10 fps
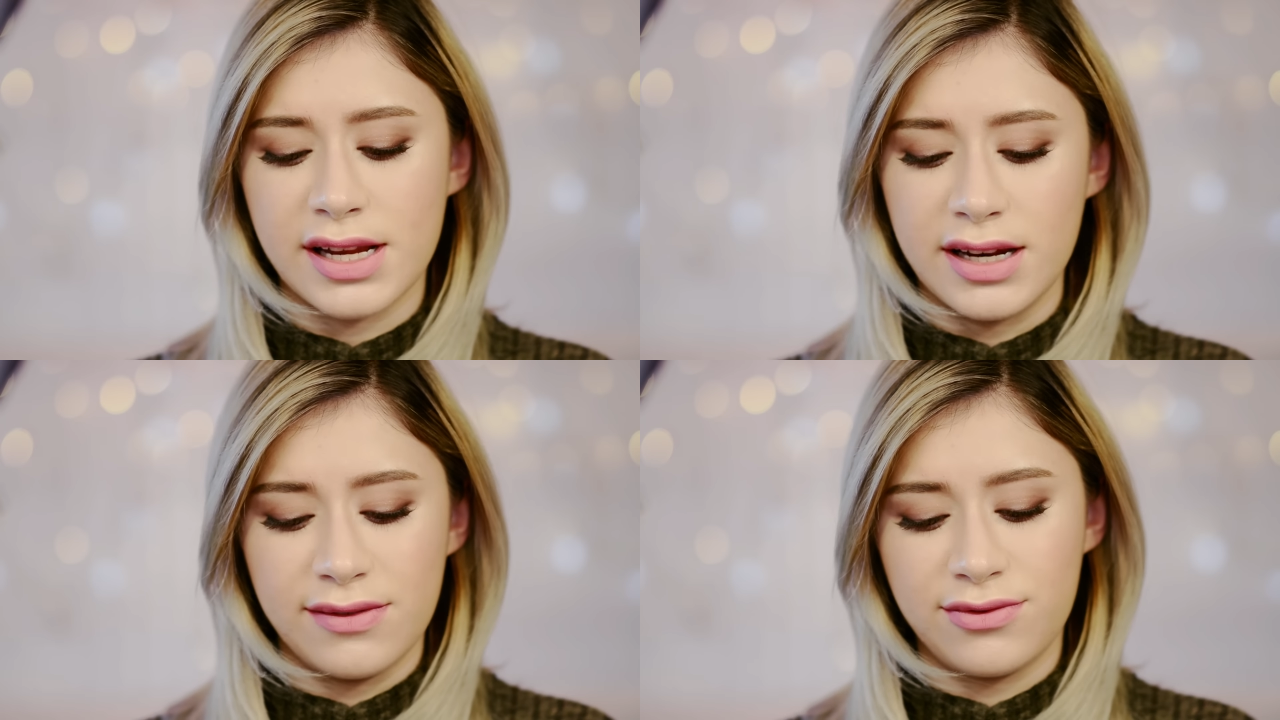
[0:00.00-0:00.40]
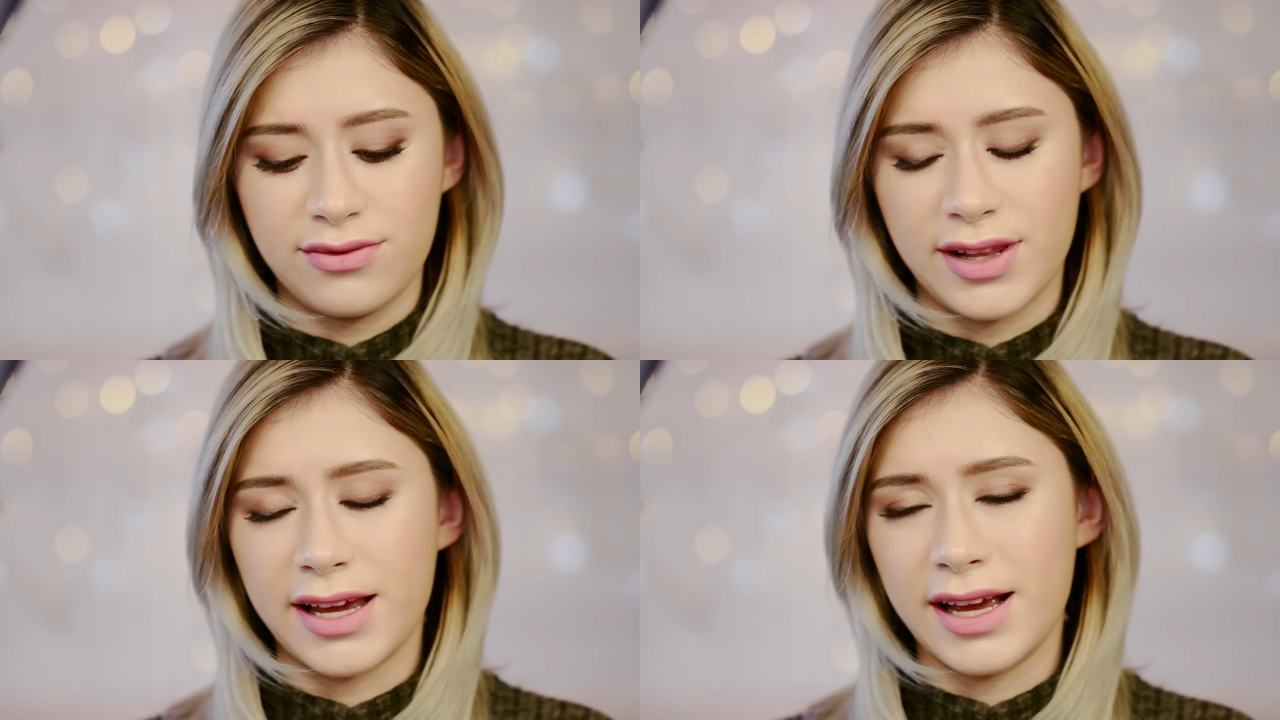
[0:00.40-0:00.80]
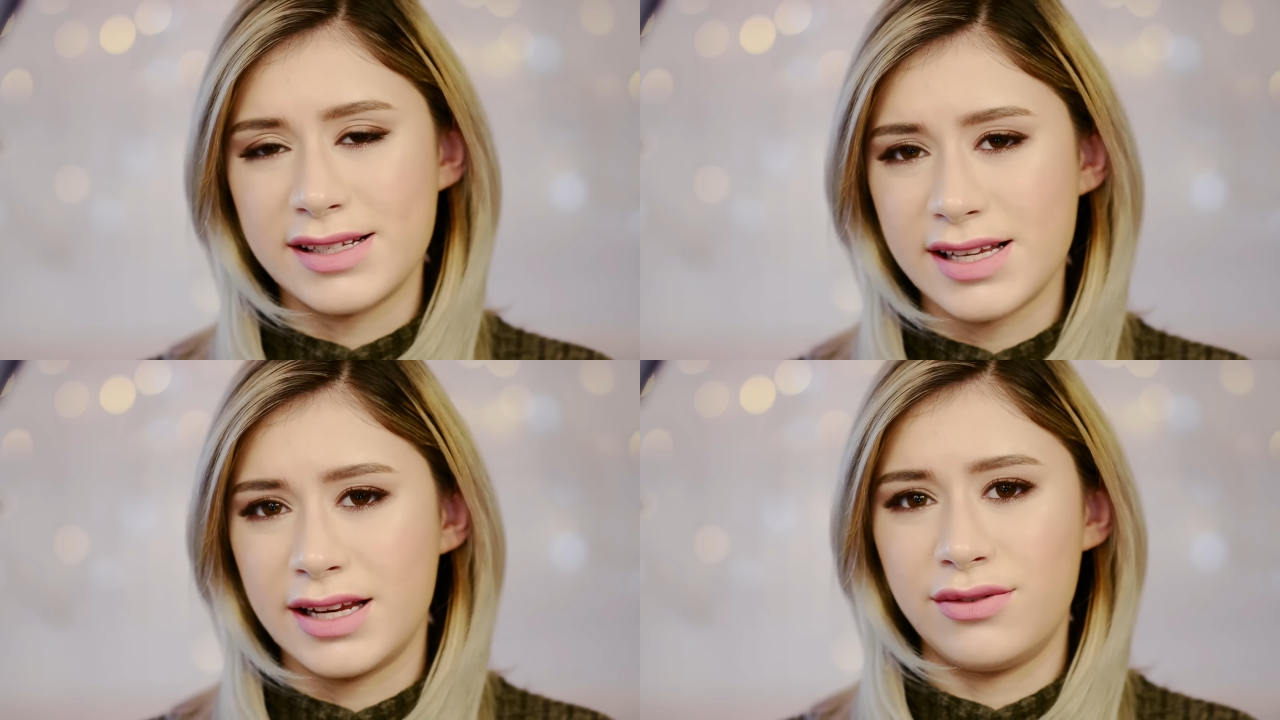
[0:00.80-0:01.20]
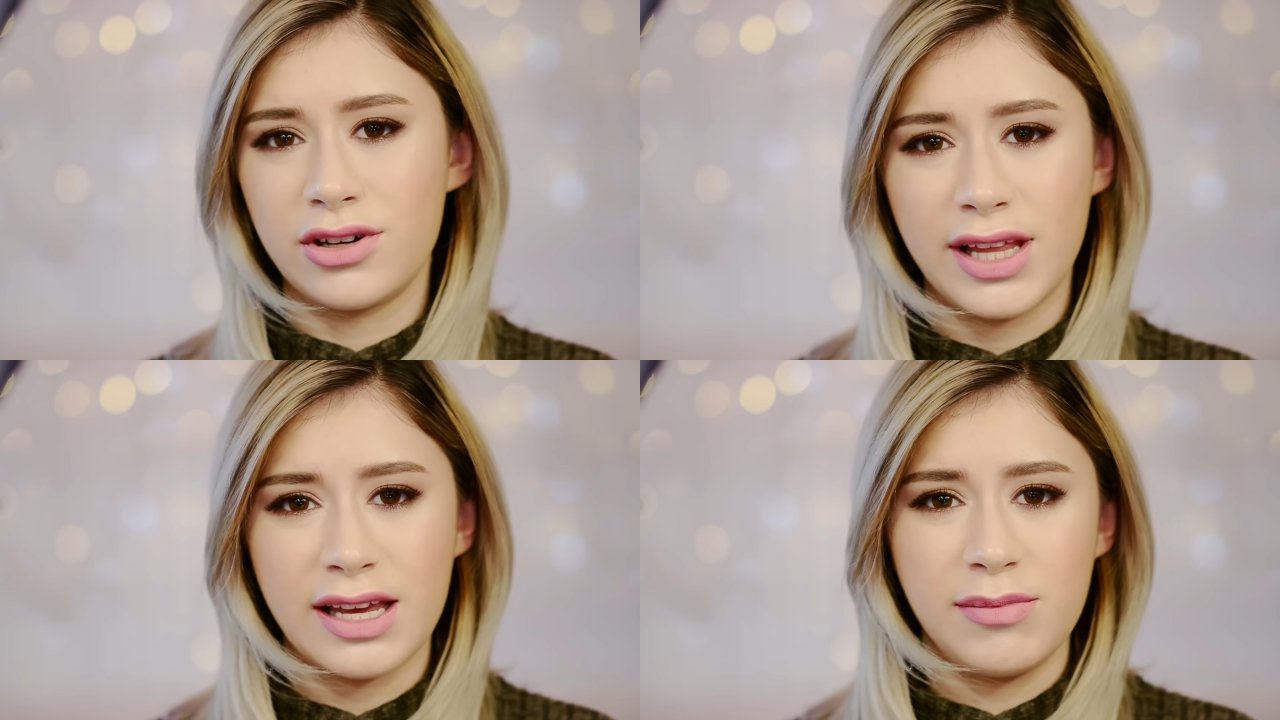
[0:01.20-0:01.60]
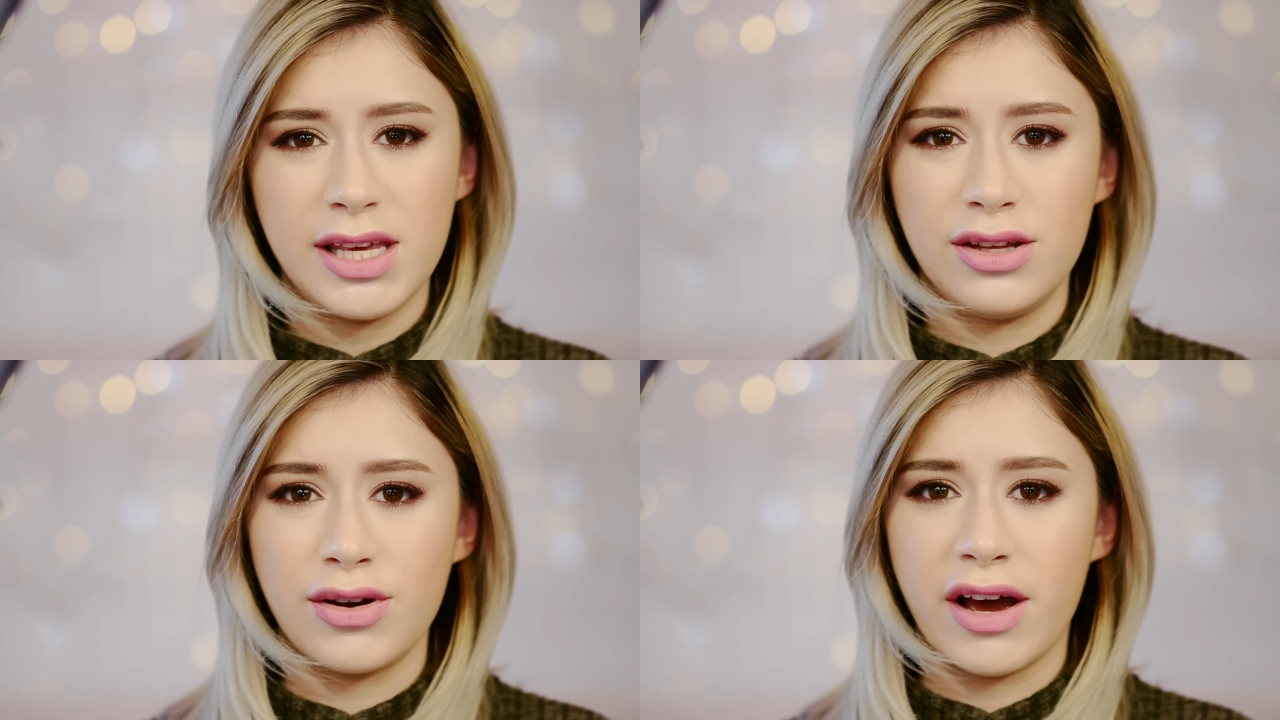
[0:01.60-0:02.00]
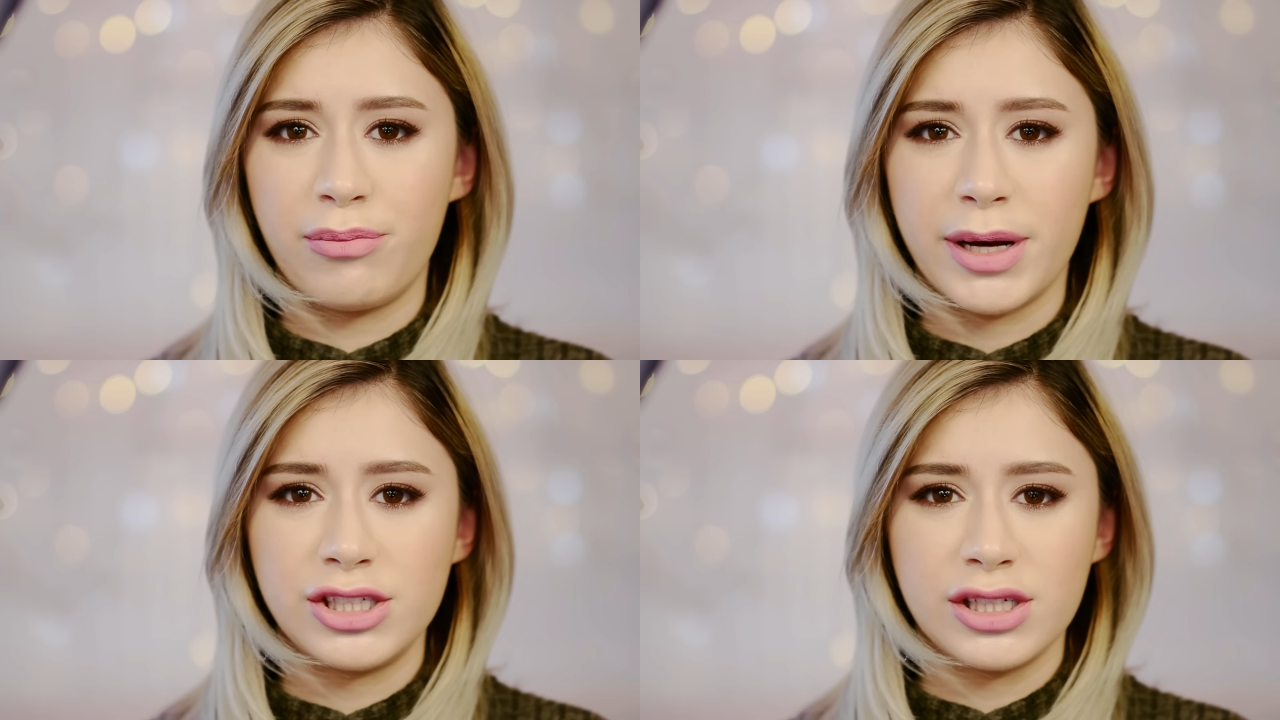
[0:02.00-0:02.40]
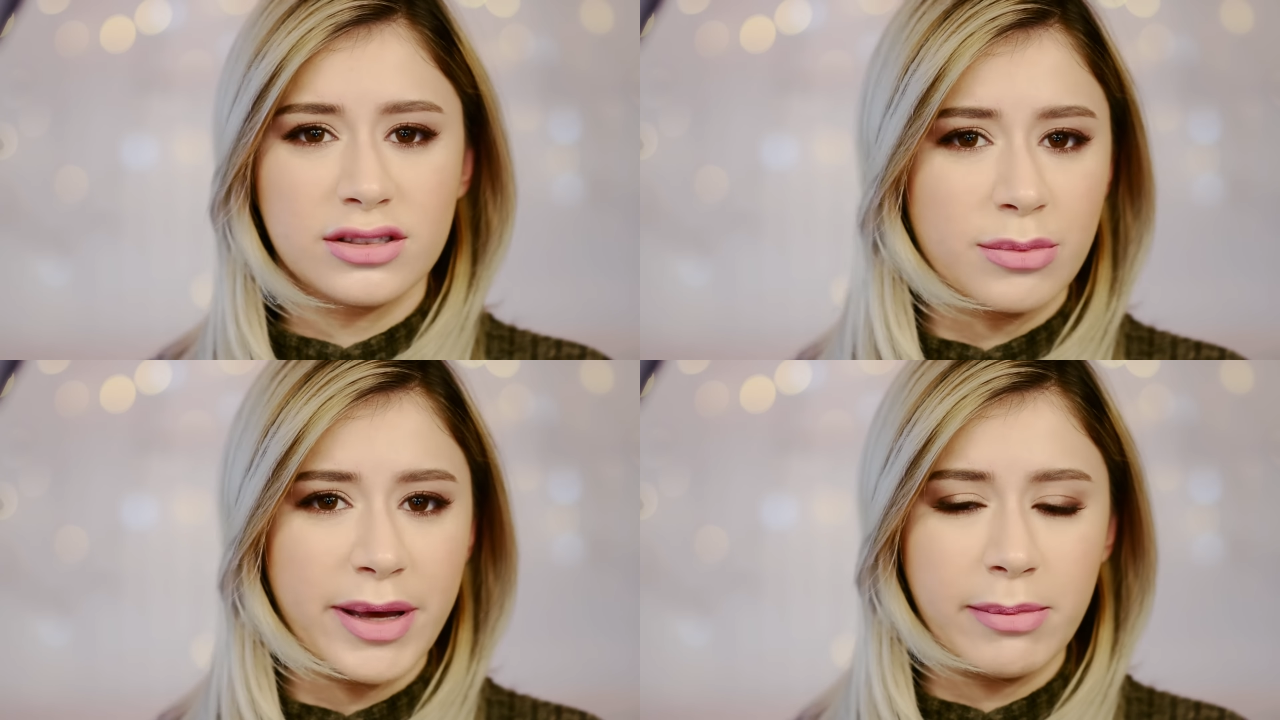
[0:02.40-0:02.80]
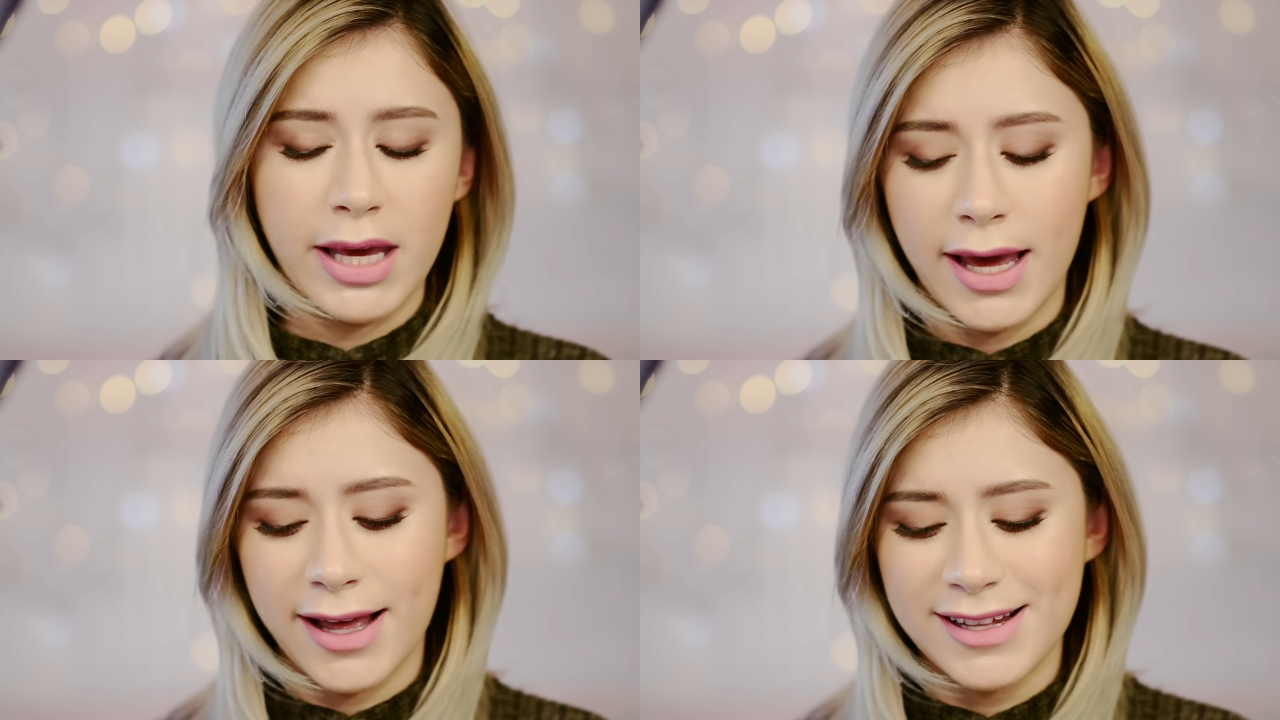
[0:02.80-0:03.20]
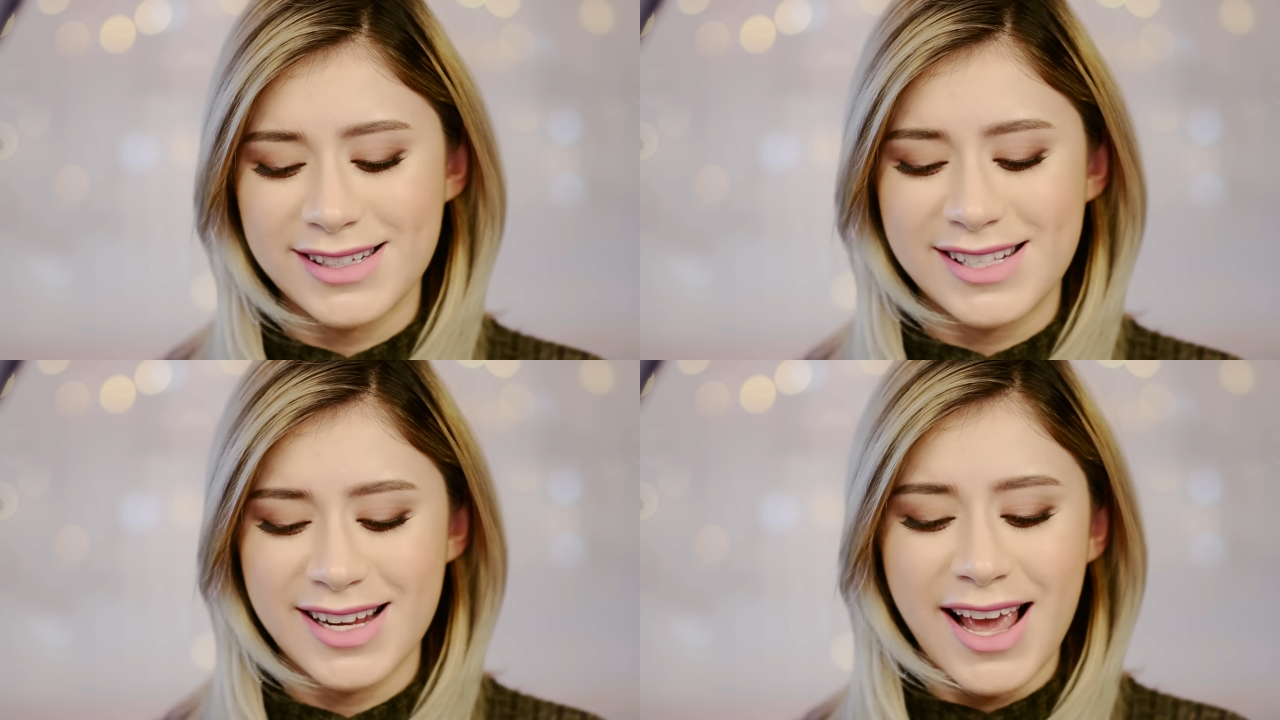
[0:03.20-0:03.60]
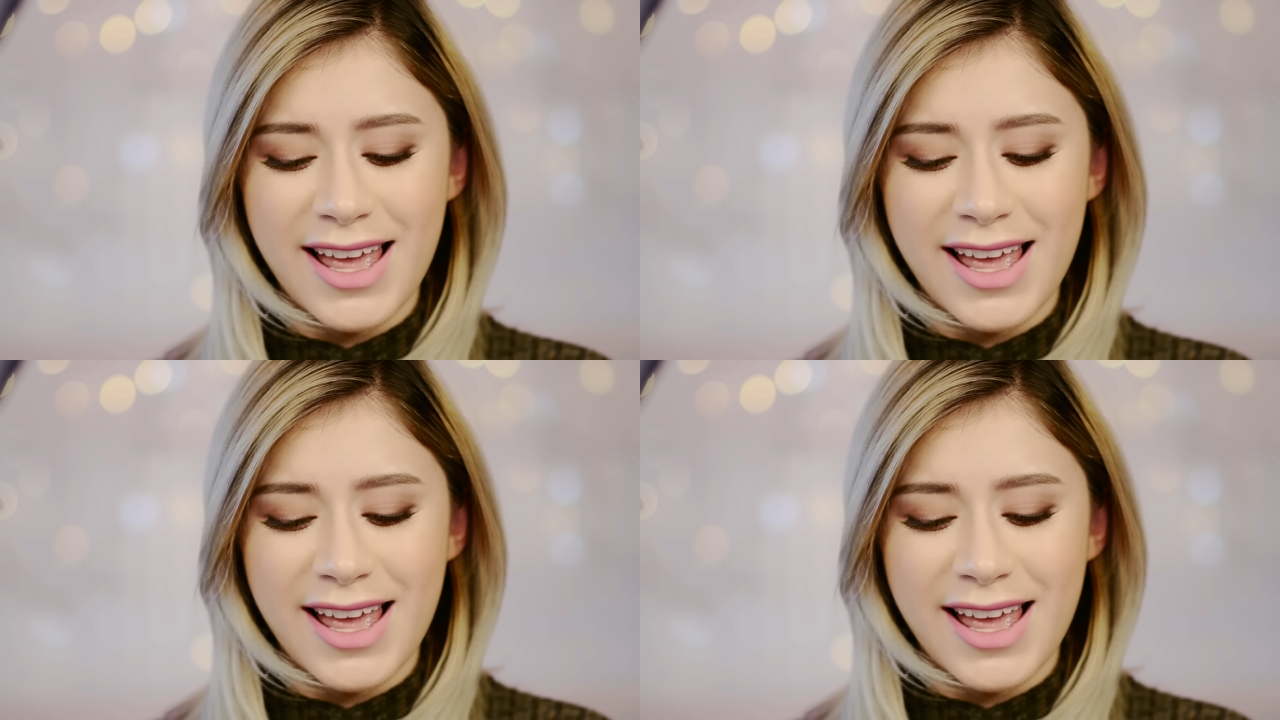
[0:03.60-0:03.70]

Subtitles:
And if, like I said, if you're like me and you have pudgy little baby hands,